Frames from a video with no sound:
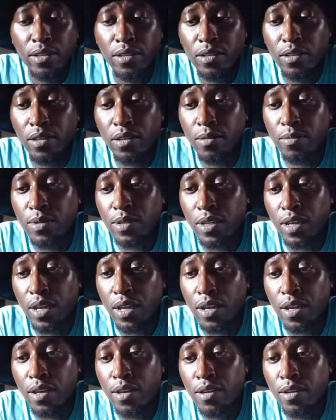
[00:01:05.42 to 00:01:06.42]
You know what I'm
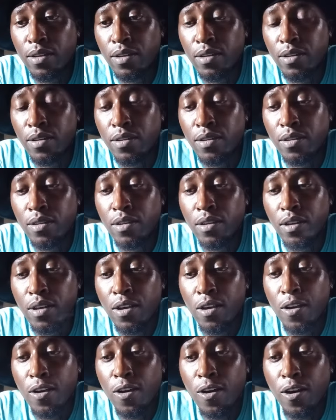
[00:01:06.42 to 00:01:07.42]
saying?
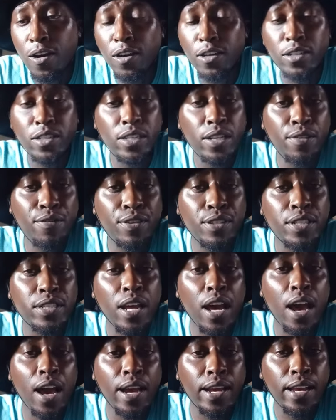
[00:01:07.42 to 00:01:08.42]
Uh, Z for
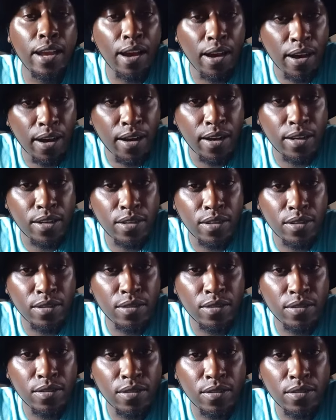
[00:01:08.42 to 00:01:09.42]
Zion.
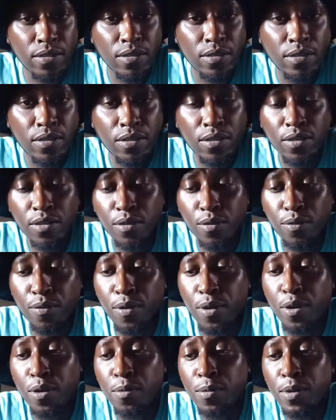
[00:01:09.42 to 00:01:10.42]
You
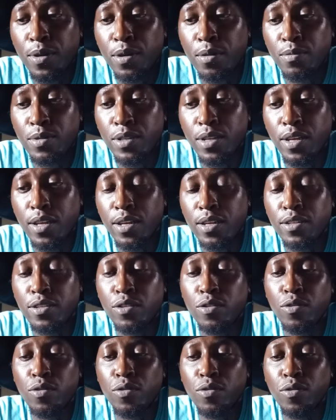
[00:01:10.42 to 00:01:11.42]
feel me? You know what I'm saying?
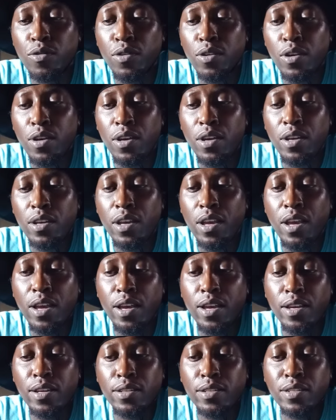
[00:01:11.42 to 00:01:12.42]
So,
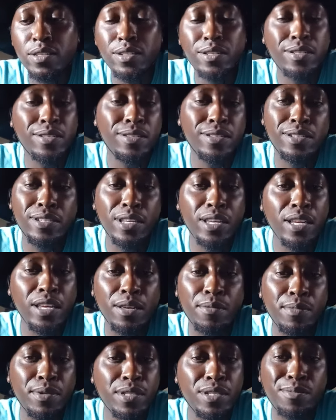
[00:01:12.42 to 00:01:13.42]
yeah, this is Z
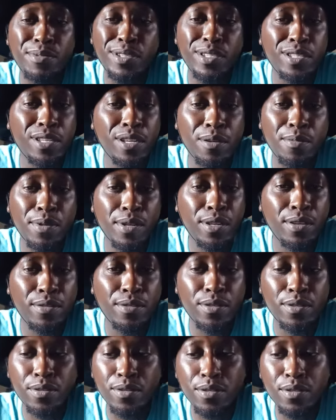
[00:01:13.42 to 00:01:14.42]
can just be
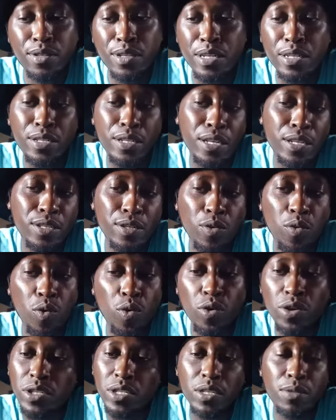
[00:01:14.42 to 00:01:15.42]
simply this, this
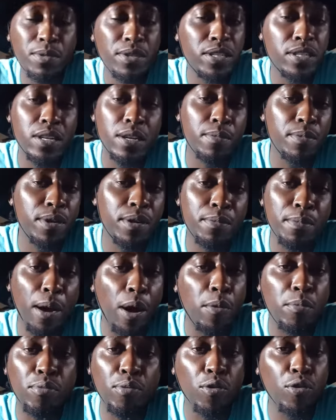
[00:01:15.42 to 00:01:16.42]
quote can just be simply
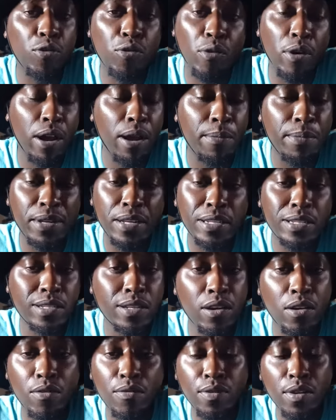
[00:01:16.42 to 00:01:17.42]
about programming
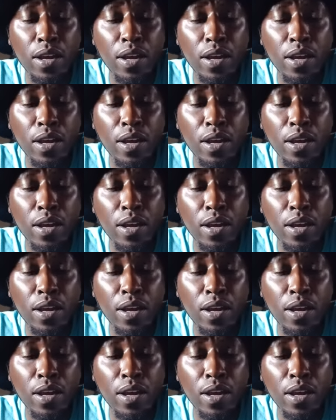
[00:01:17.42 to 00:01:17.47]
itself.